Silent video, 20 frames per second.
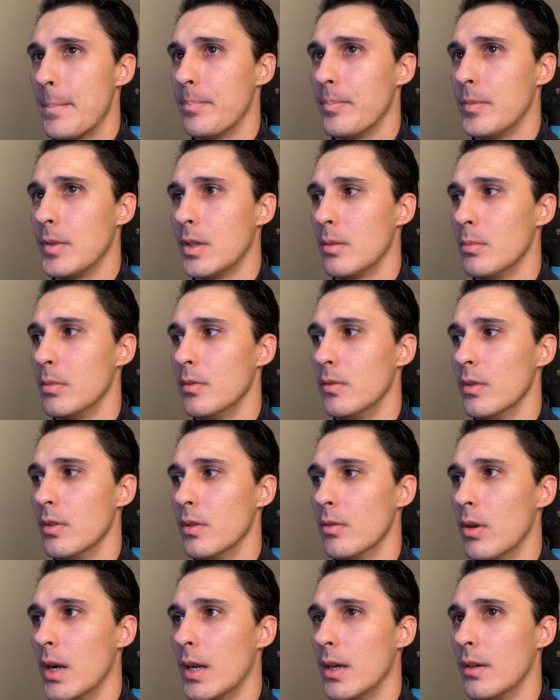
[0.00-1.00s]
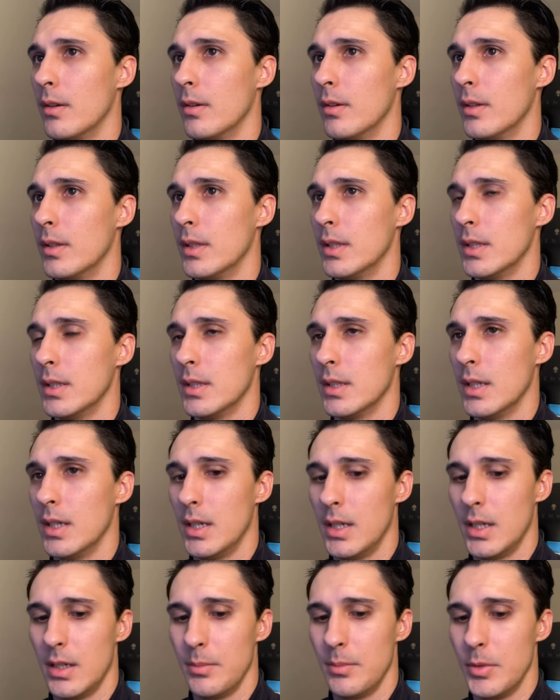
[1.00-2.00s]
You can move it around.
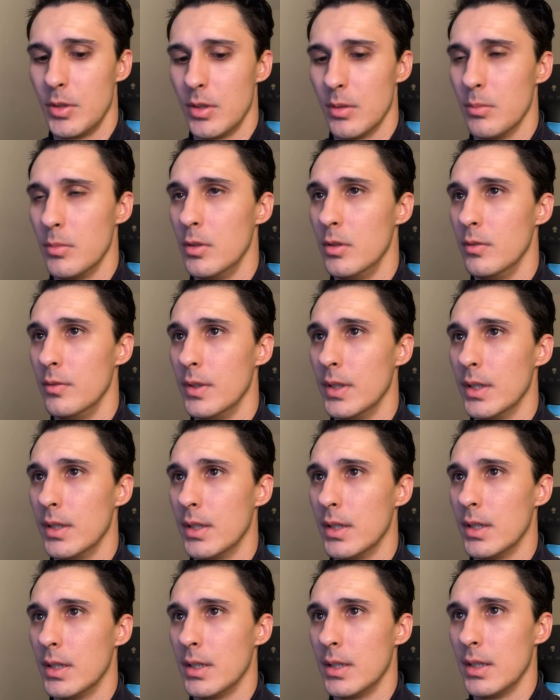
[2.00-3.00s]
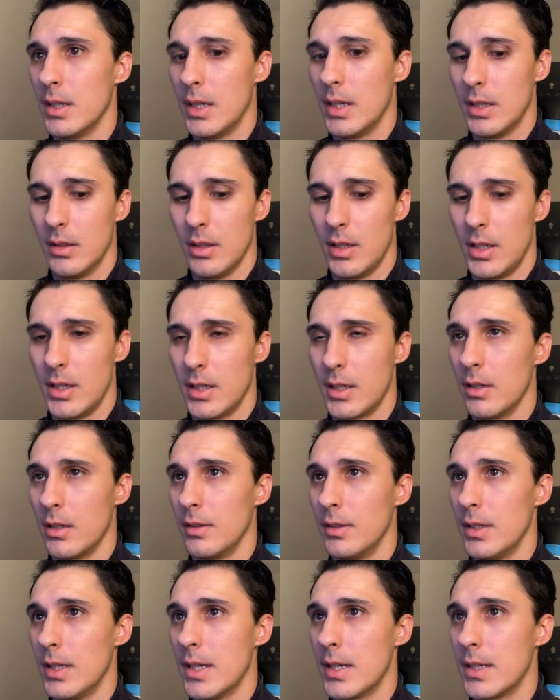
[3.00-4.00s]
You can move it and lock it on
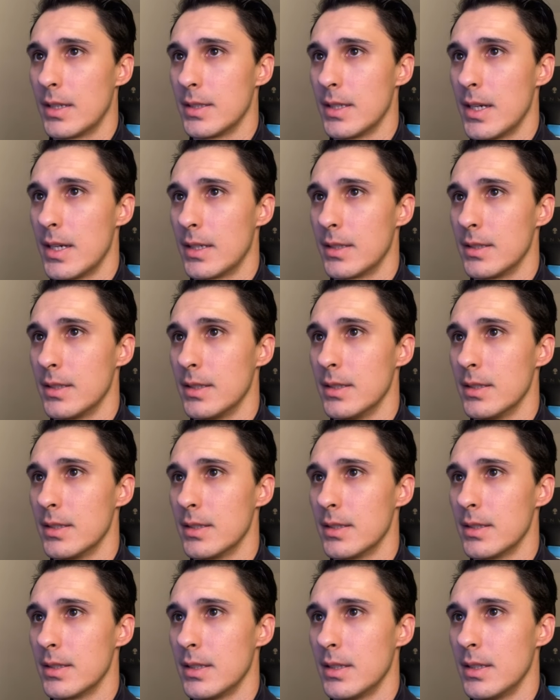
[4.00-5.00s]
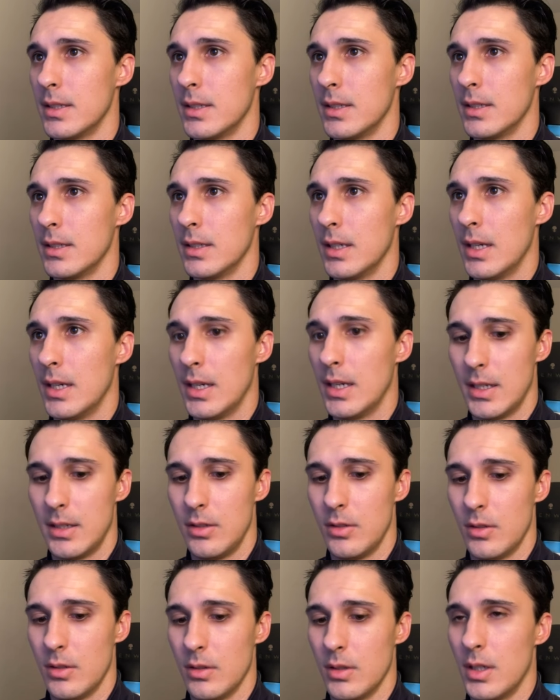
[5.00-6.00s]
the X-axis, and
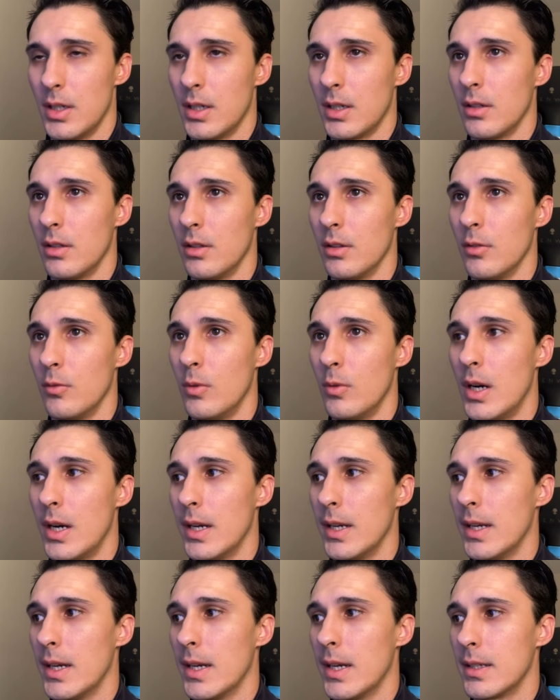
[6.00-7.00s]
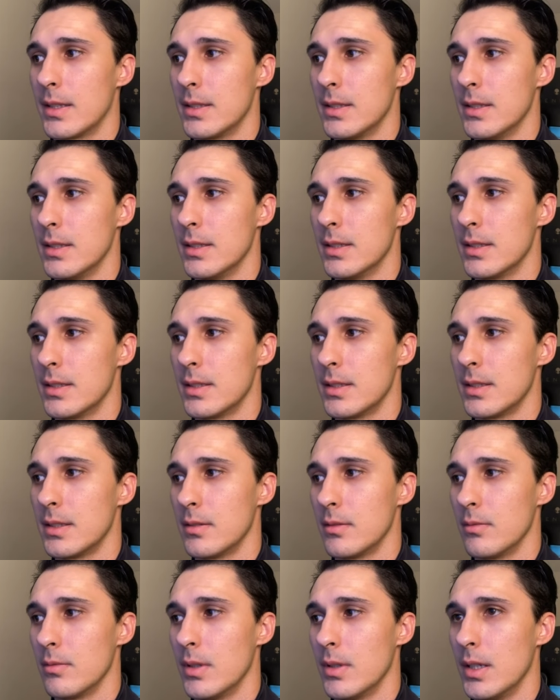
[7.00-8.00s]
you can lock it on the Y-axis,
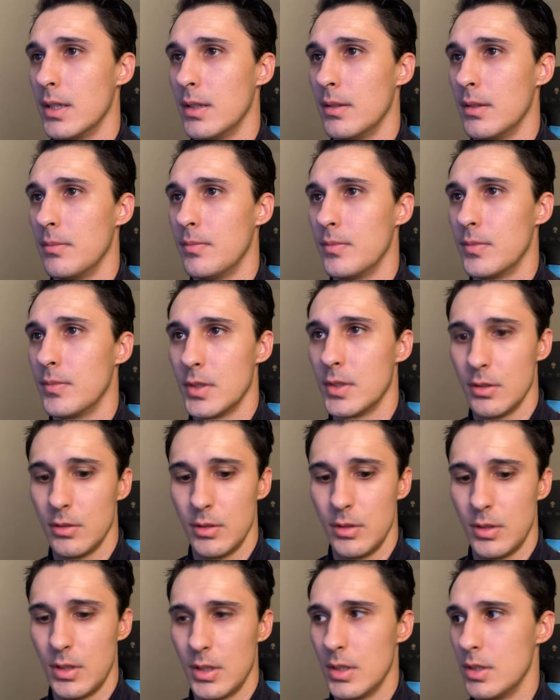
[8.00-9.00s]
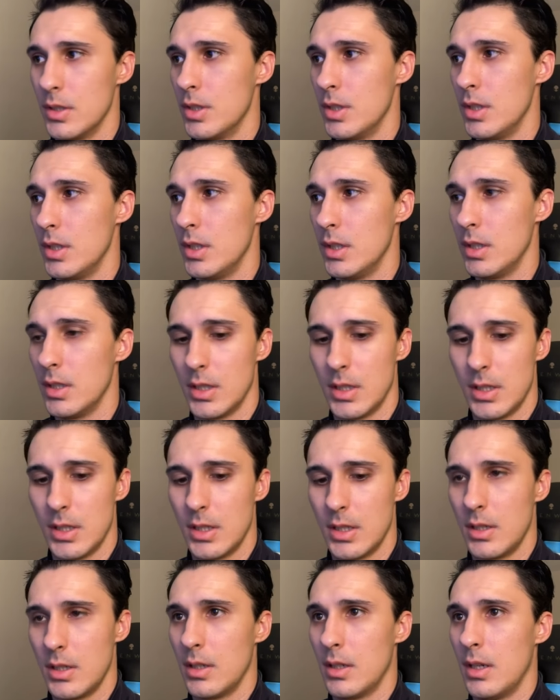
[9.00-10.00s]
right? So you can G
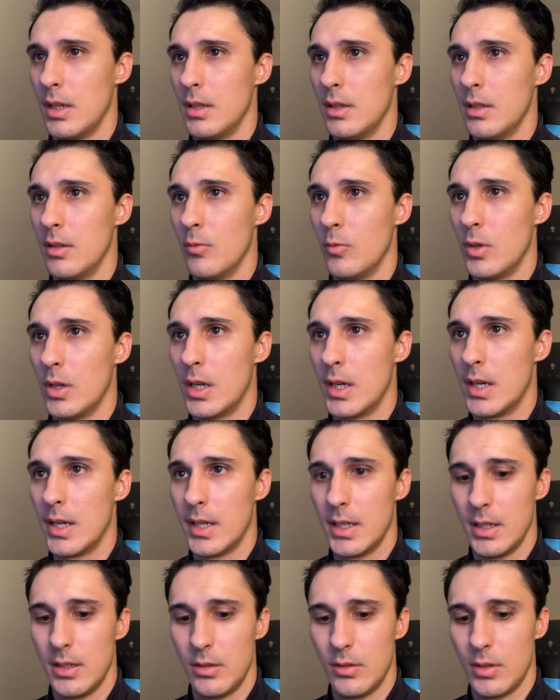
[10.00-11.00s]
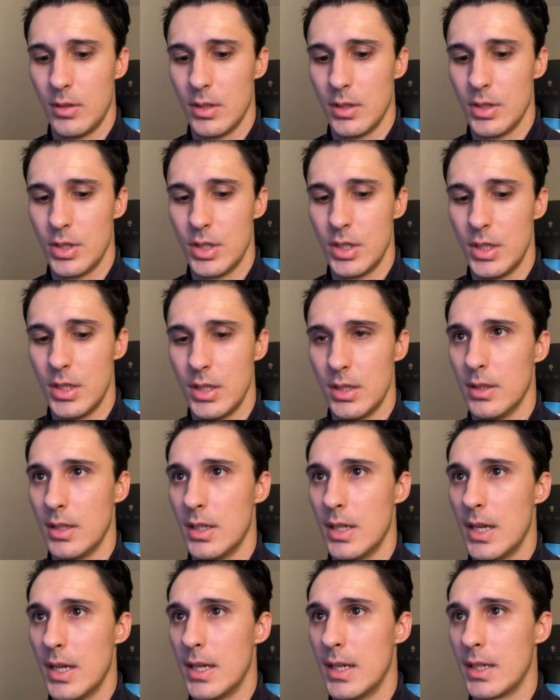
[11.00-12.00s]
and then Y, you can G and then
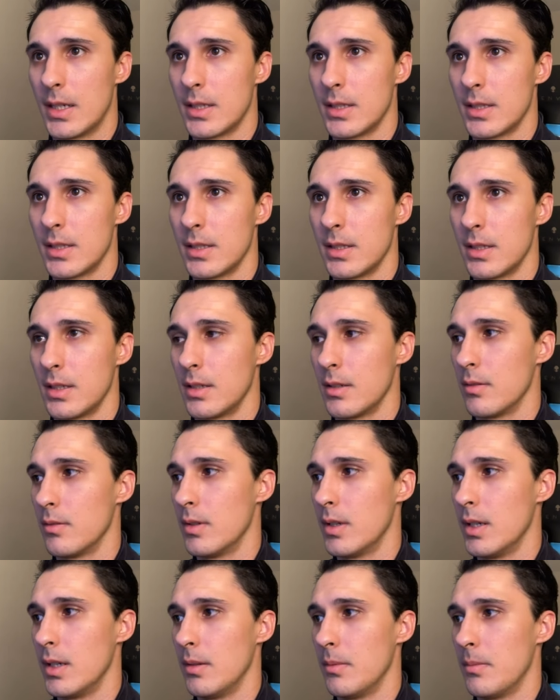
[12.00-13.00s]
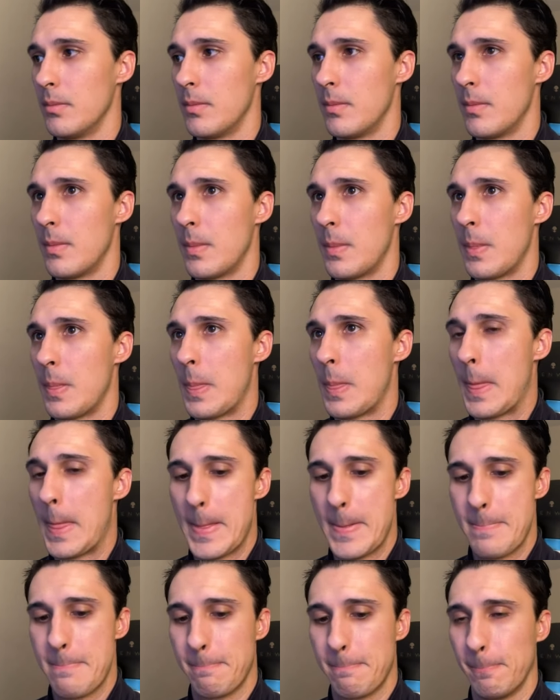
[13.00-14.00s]
X, right?
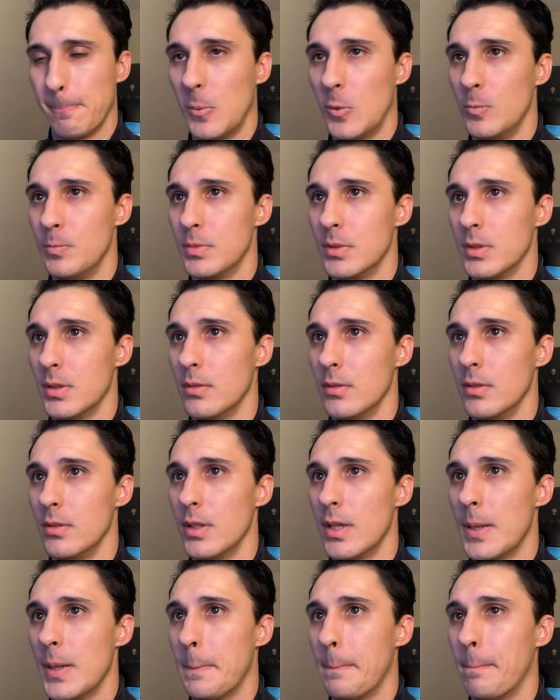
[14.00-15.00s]
Oops, don't do that.